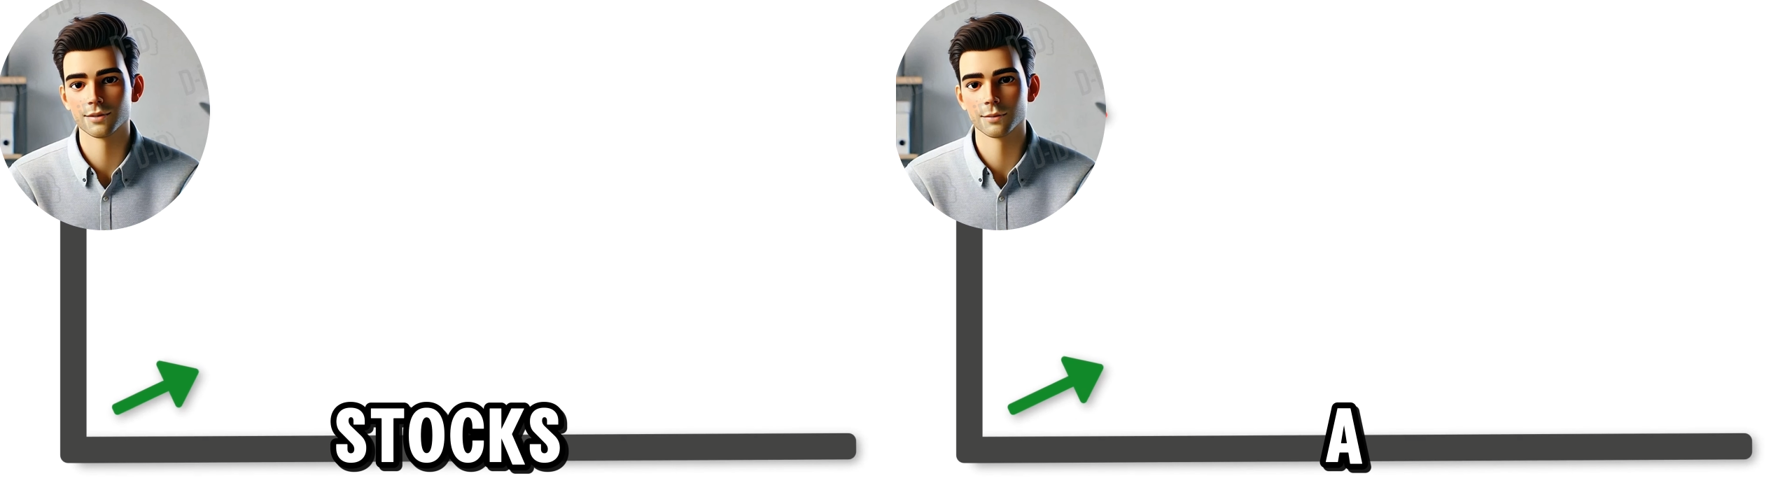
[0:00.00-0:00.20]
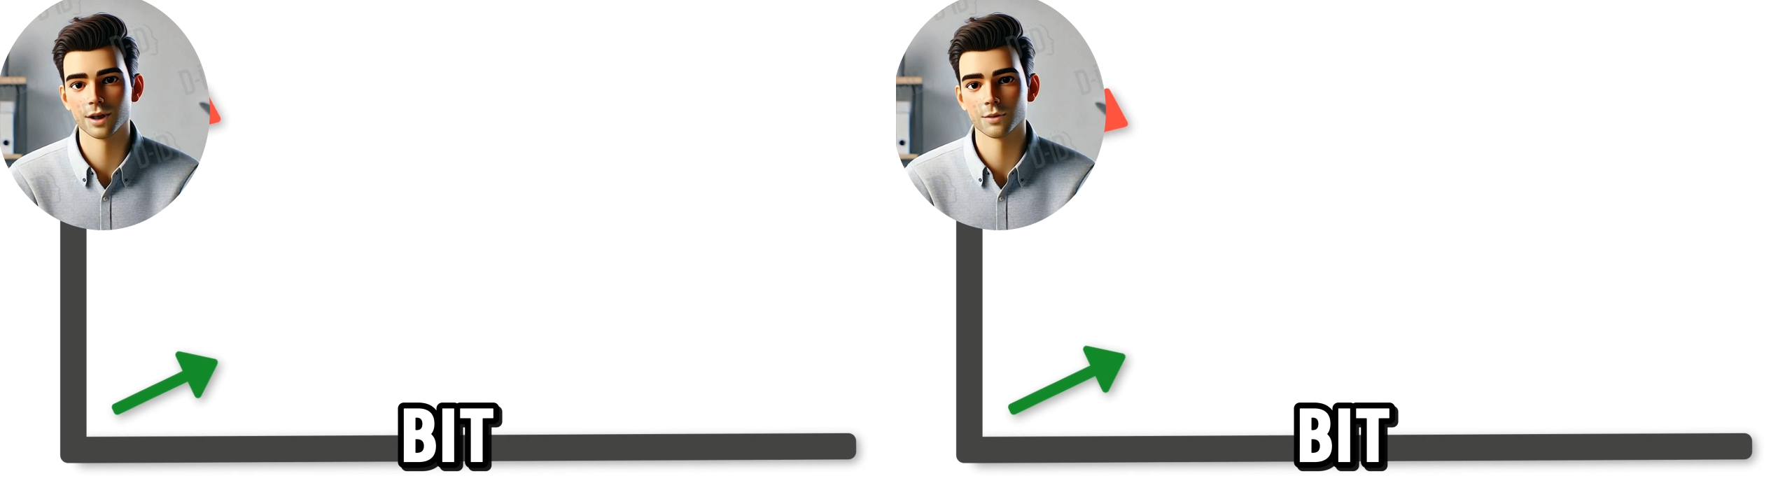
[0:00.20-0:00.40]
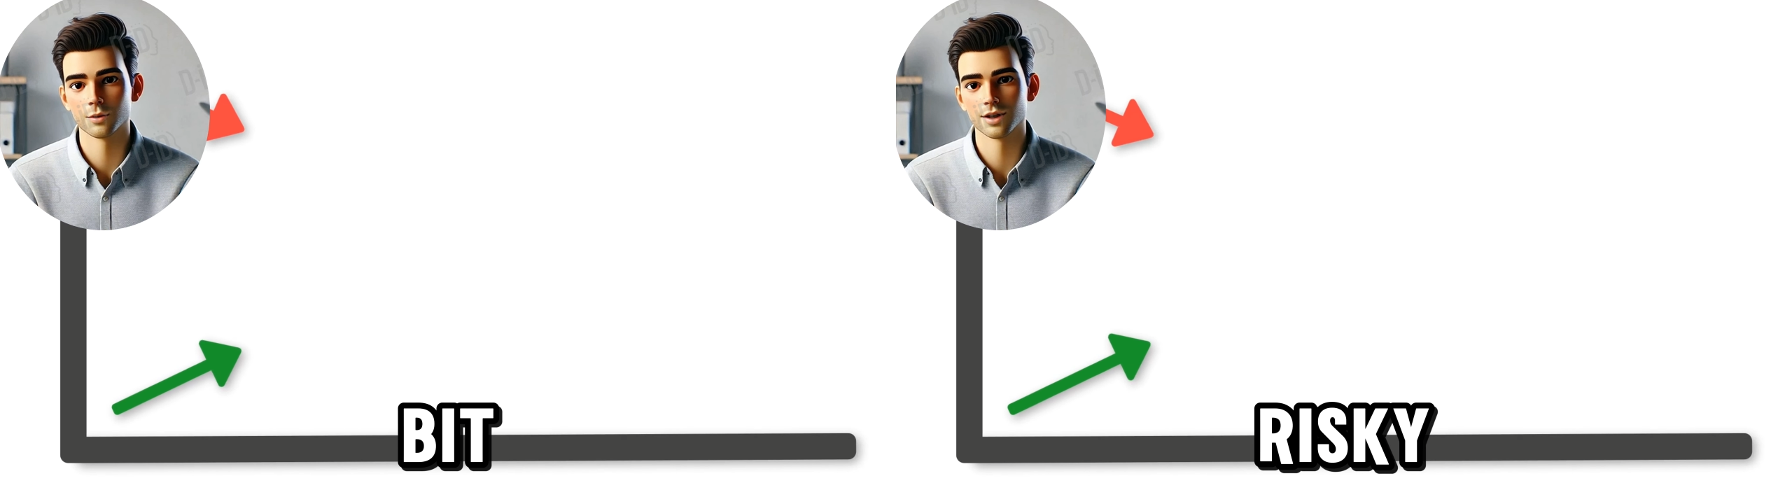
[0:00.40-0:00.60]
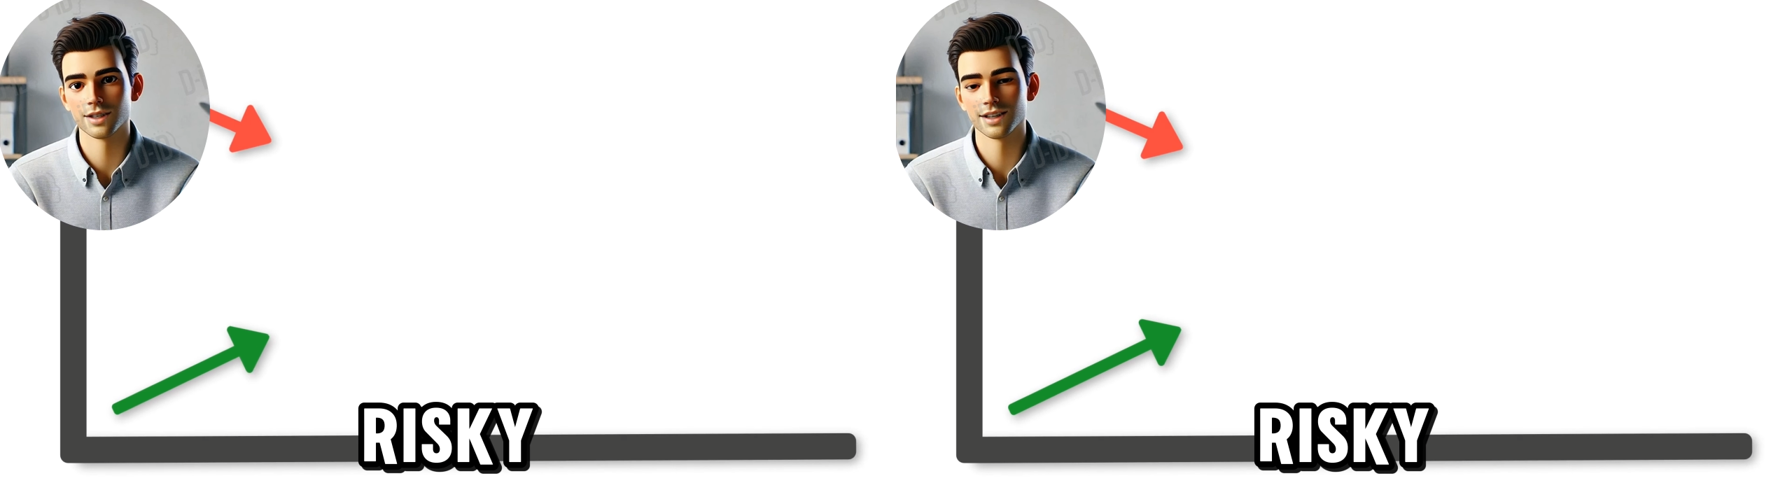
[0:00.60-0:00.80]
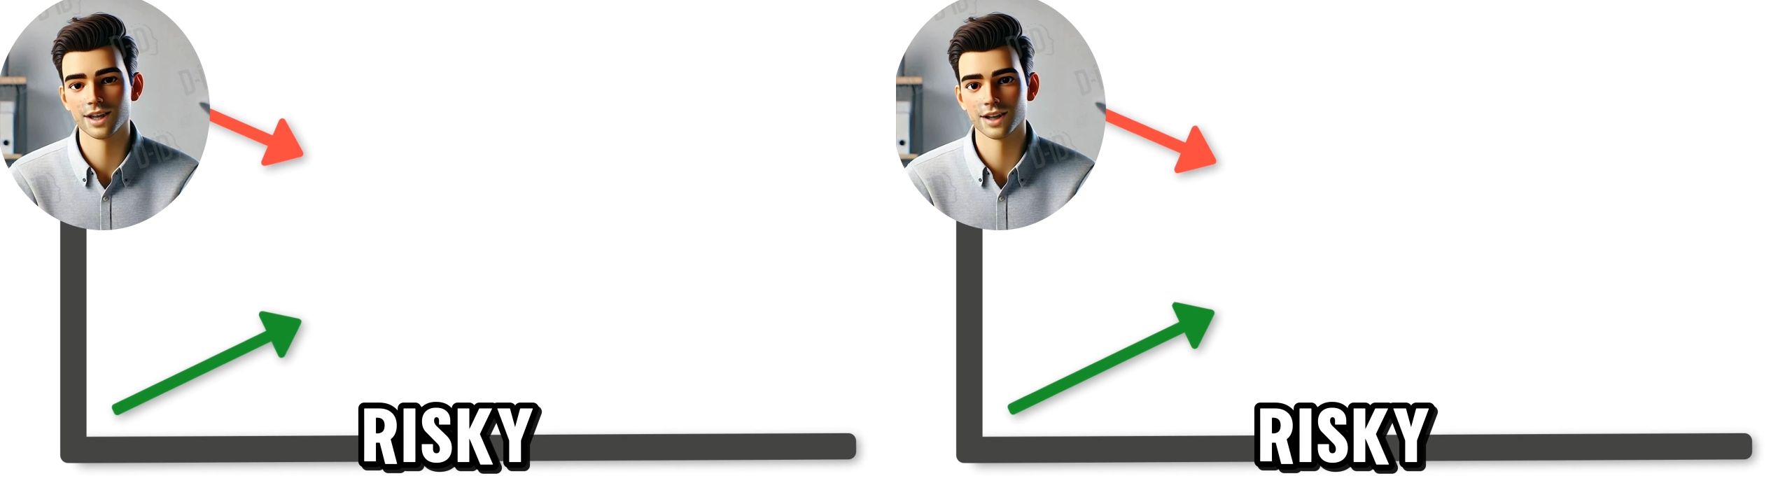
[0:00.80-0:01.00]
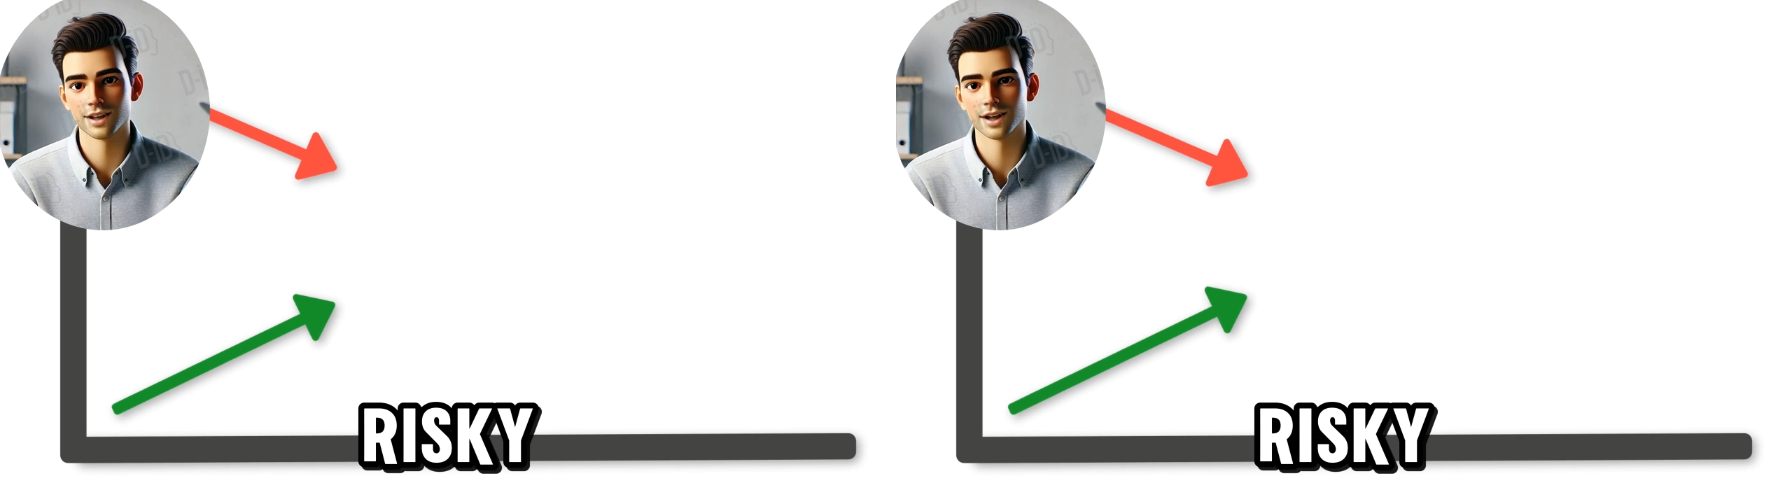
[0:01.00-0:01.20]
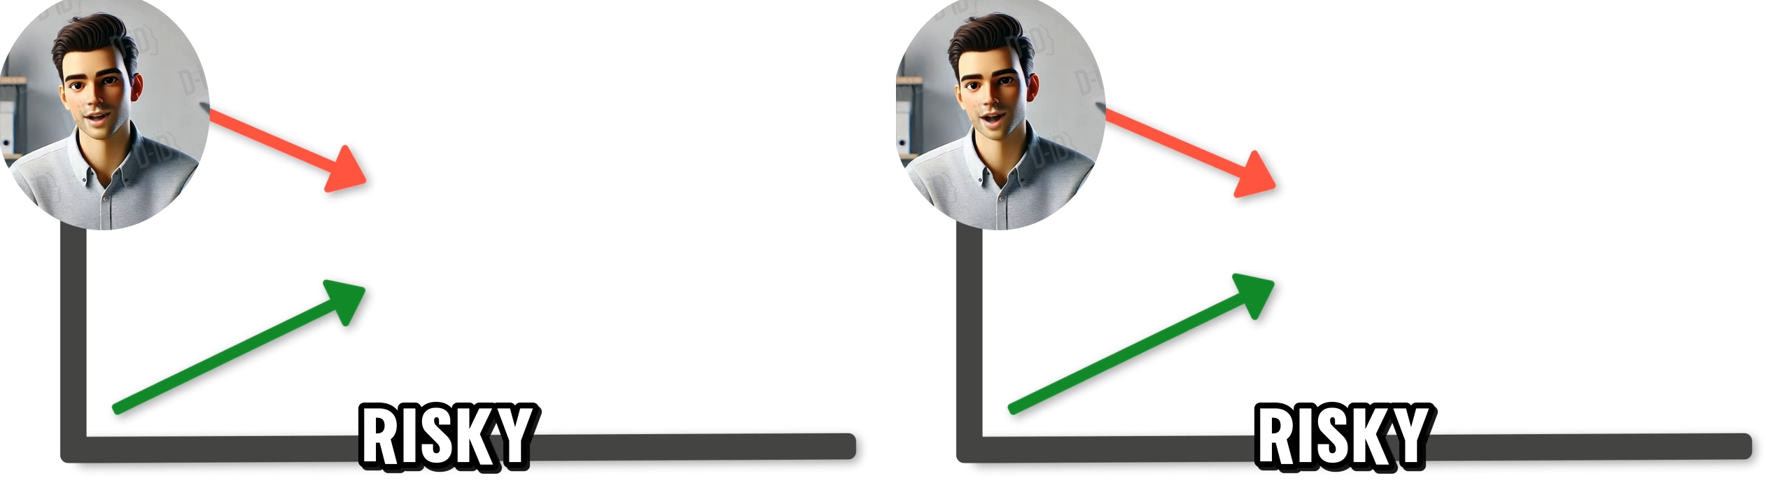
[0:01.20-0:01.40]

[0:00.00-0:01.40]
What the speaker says: a bit risky,